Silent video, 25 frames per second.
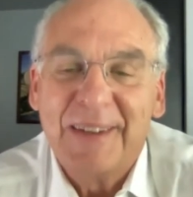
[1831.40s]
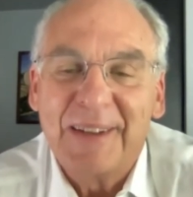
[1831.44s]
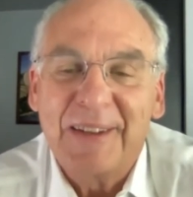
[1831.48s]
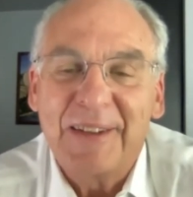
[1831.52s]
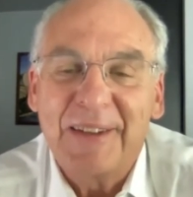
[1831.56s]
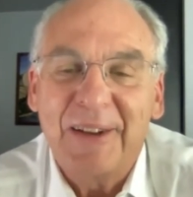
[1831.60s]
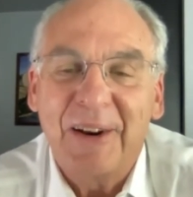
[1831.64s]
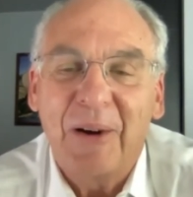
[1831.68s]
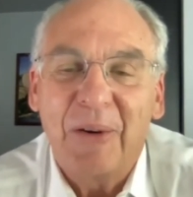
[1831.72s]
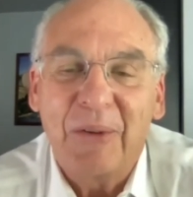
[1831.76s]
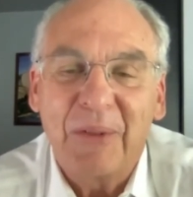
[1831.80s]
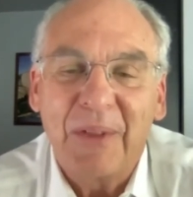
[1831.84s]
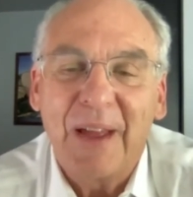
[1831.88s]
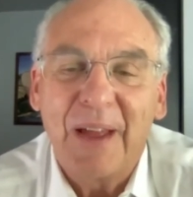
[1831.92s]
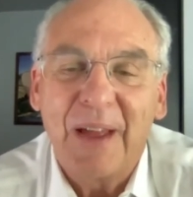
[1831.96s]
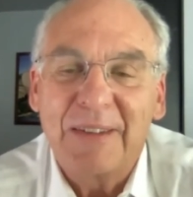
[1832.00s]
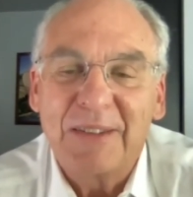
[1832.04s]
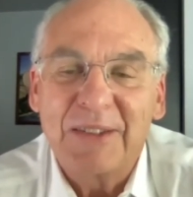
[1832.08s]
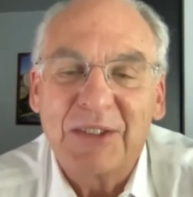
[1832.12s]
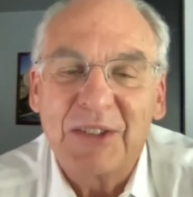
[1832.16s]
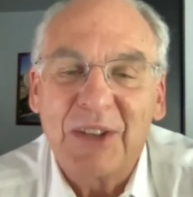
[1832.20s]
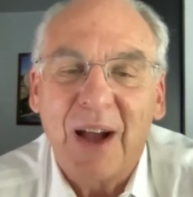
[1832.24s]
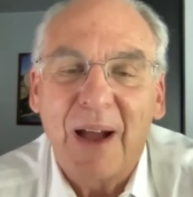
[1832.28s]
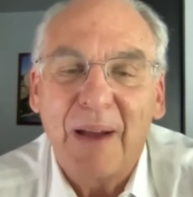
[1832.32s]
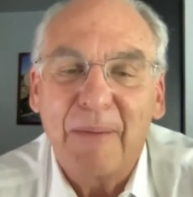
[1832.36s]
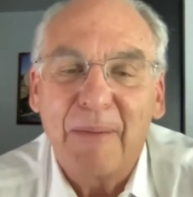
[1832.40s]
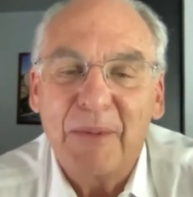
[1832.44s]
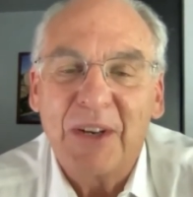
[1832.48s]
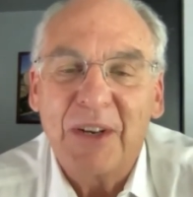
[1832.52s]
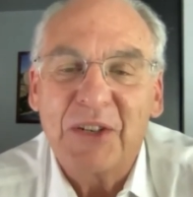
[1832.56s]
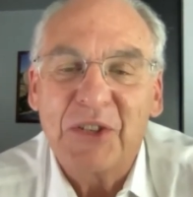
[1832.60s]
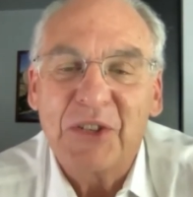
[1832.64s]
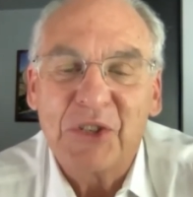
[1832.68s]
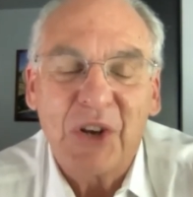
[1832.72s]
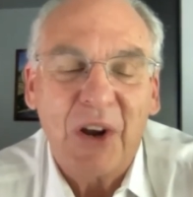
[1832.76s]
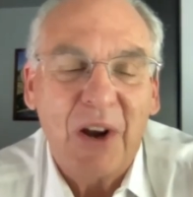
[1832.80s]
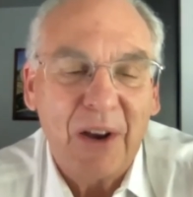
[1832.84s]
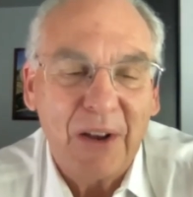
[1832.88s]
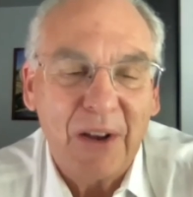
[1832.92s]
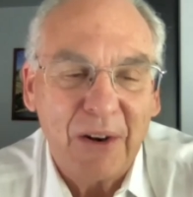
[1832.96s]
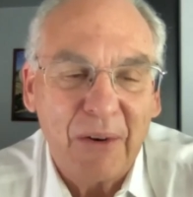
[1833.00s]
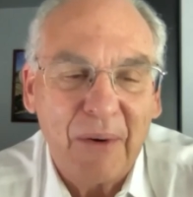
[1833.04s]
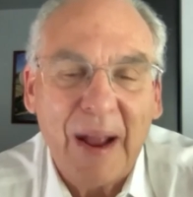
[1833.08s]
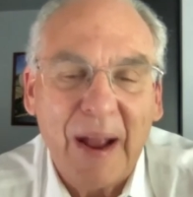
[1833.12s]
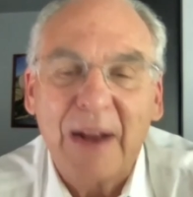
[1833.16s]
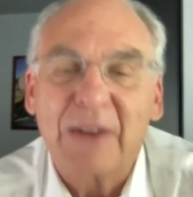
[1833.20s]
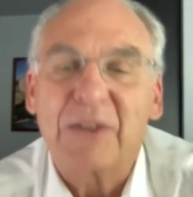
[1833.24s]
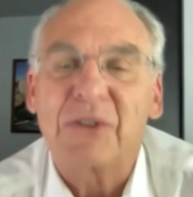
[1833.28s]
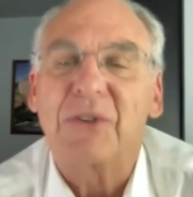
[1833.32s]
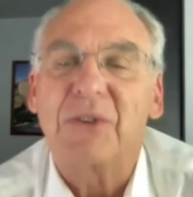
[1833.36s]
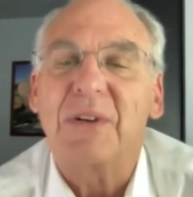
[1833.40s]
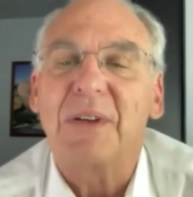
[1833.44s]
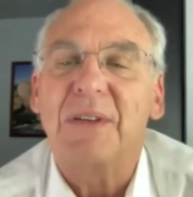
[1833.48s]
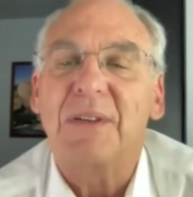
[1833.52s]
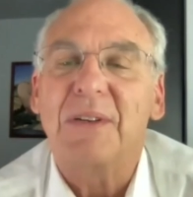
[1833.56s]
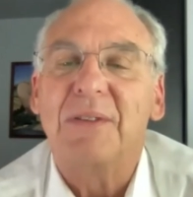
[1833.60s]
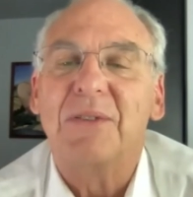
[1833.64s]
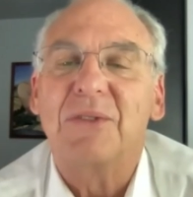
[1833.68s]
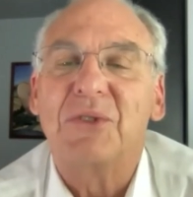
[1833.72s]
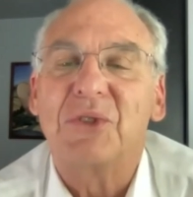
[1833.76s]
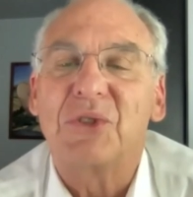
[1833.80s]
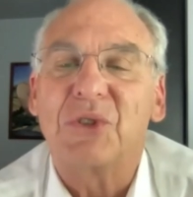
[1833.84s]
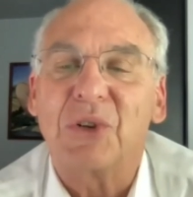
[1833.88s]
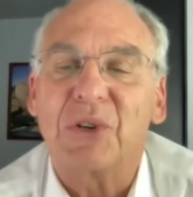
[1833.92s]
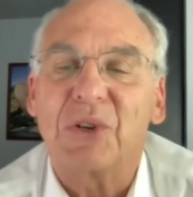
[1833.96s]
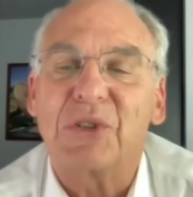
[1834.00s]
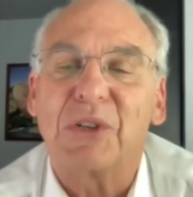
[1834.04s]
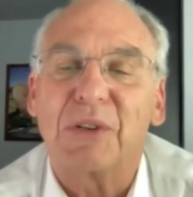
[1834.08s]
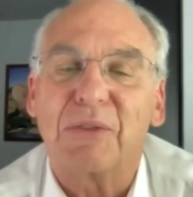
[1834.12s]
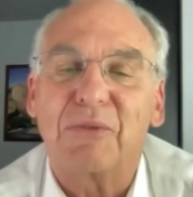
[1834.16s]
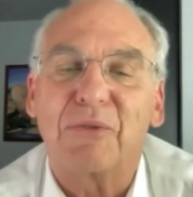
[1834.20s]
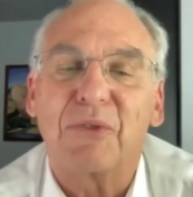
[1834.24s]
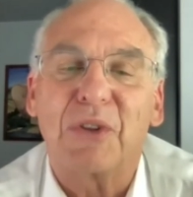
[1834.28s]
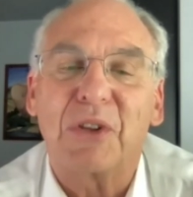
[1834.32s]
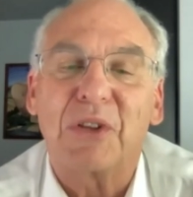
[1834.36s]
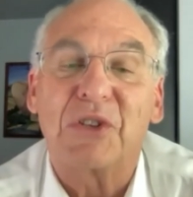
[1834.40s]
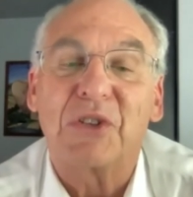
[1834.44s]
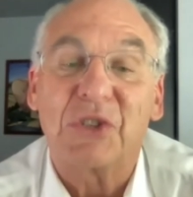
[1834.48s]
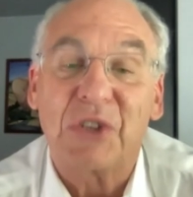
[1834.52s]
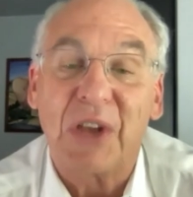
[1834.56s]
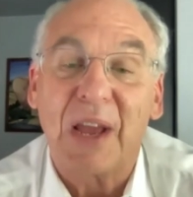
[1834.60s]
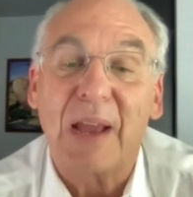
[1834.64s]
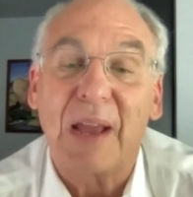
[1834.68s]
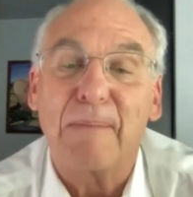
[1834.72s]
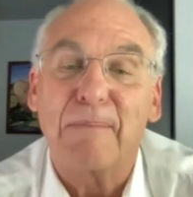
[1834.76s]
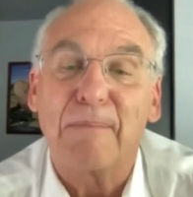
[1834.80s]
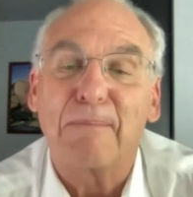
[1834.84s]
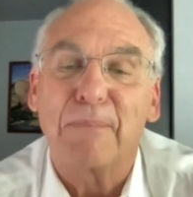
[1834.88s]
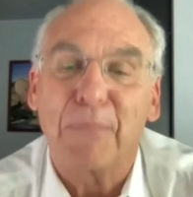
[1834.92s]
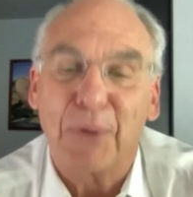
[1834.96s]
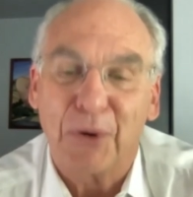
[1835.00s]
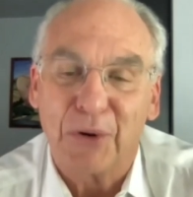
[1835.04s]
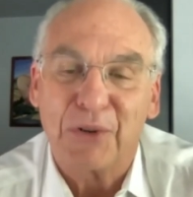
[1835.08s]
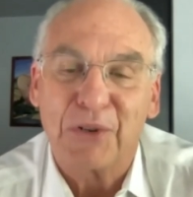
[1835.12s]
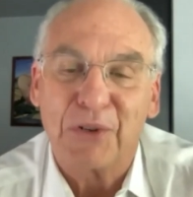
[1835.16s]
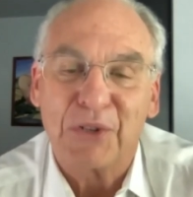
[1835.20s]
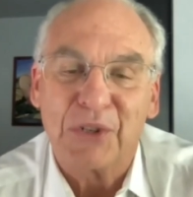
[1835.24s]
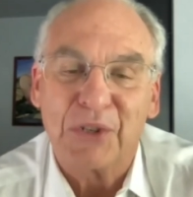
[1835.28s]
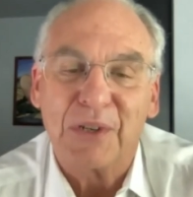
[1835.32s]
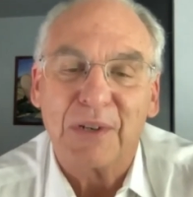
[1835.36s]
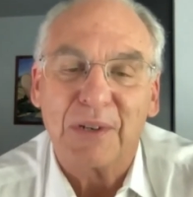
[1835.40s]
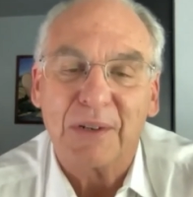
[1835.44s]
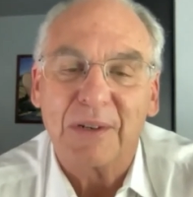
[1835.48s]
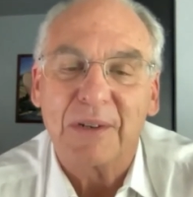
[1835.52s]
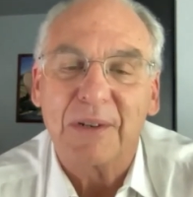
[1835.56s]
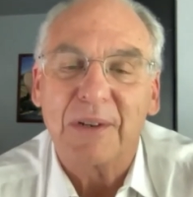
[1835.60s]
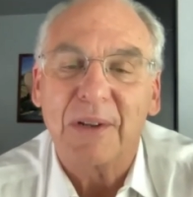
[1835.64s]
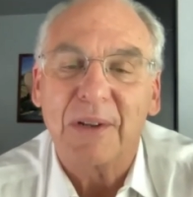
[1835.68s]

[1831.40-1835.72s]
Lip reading: that Simon and Jeanne are actually searching for the same person,